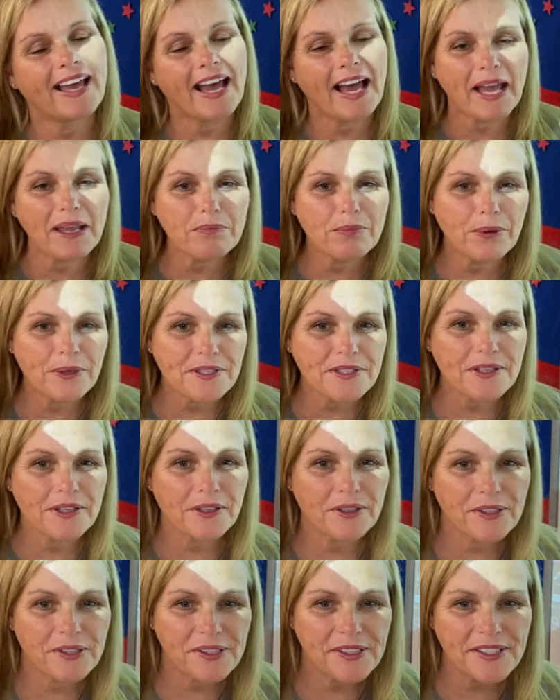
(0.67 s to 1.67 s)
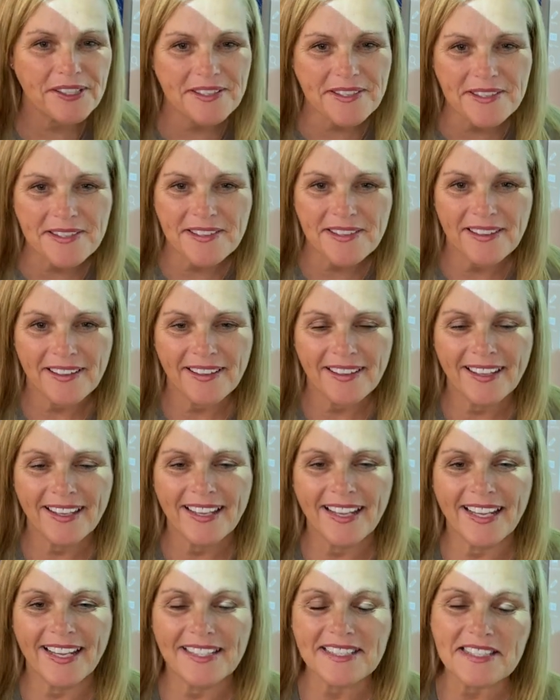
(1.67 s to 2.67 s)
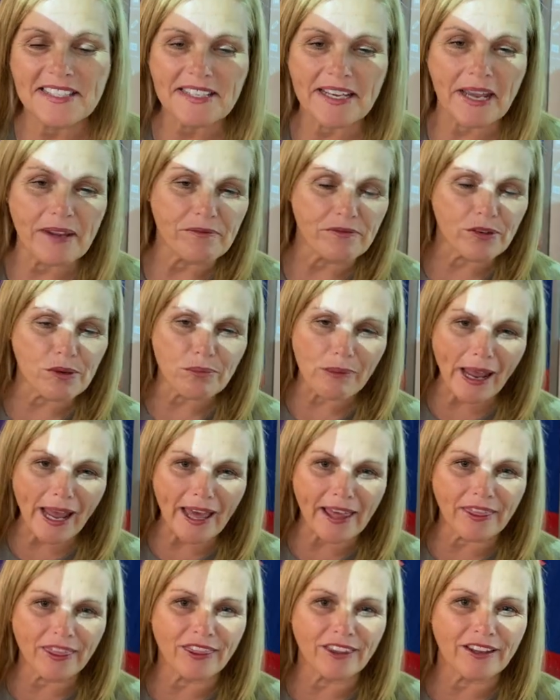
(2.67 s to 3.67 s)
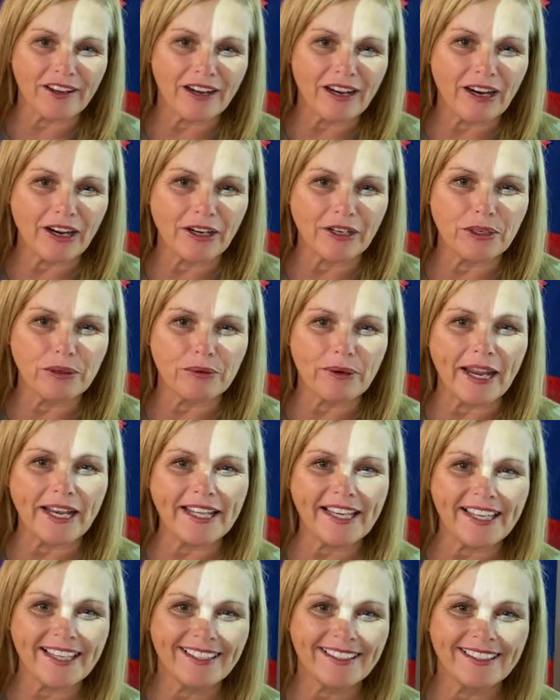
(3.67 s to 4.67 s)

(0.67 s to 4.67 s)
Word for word: Hi, boys and girls. It's time for math. Are you ready?